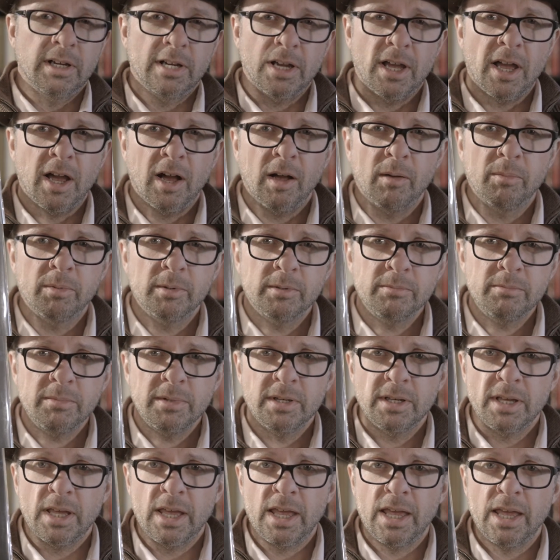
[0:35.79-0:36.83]
album,
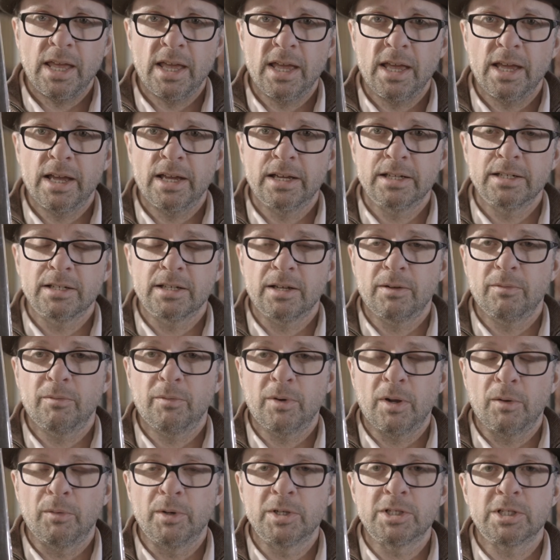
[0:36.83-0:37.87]
and
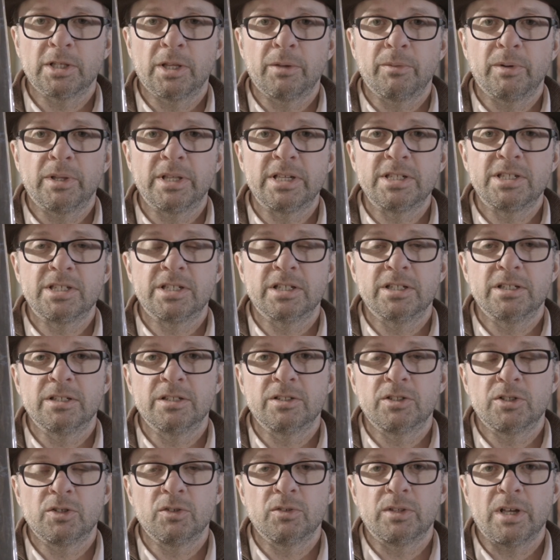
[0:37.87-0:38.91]
originally released in
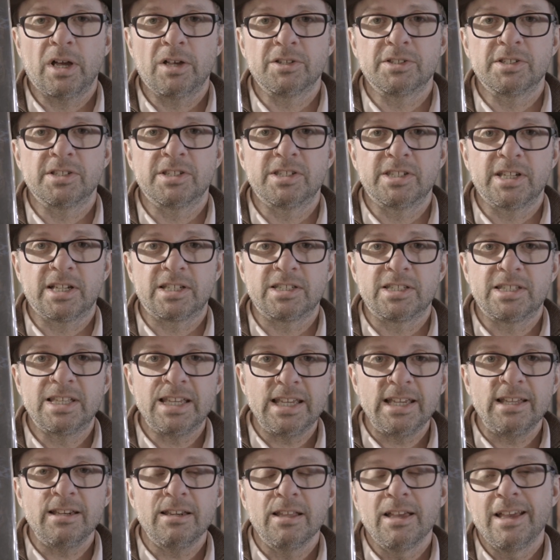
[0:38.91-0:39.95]

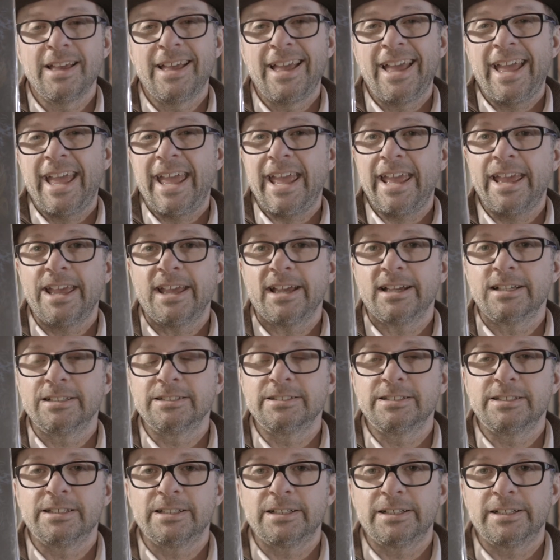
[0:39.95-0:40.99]
2016
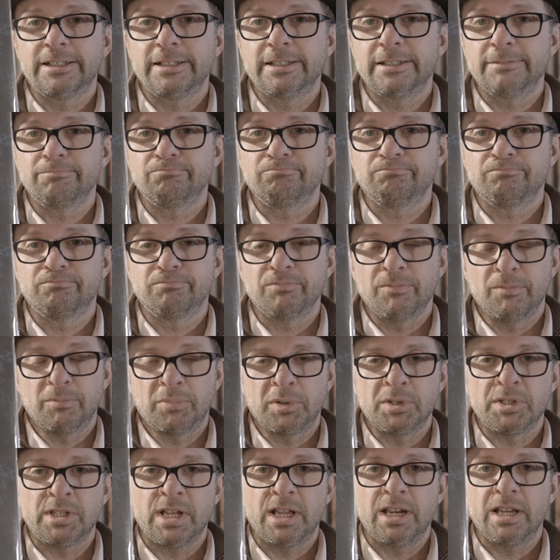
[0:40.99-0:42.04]
and
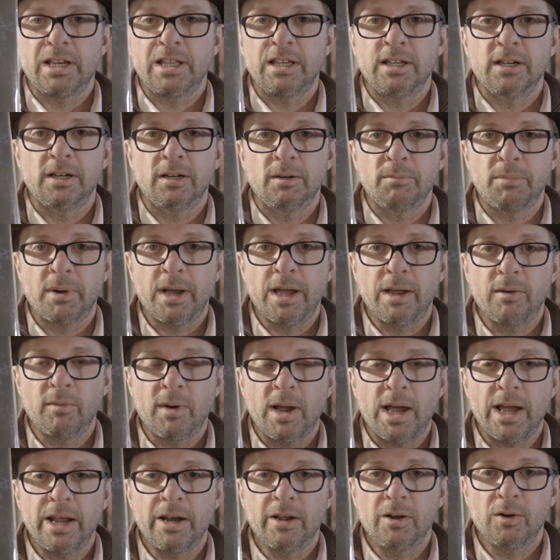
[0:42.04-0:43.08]
presented here by
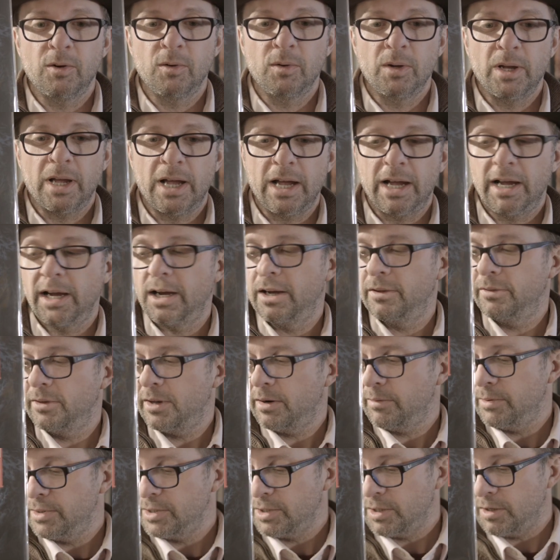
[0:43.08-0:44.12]
Rhino on their
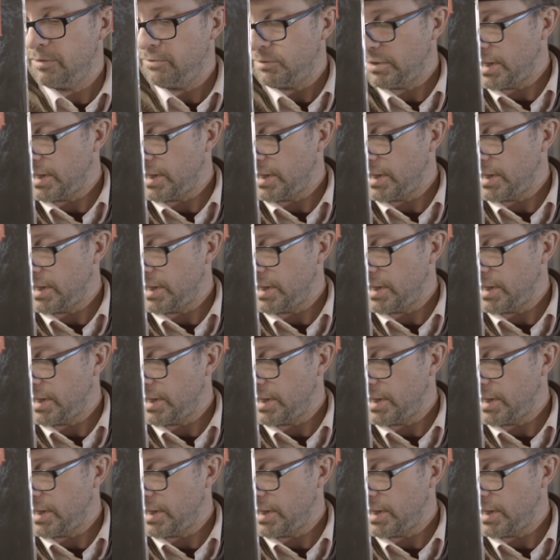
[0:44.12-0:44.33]
Reserve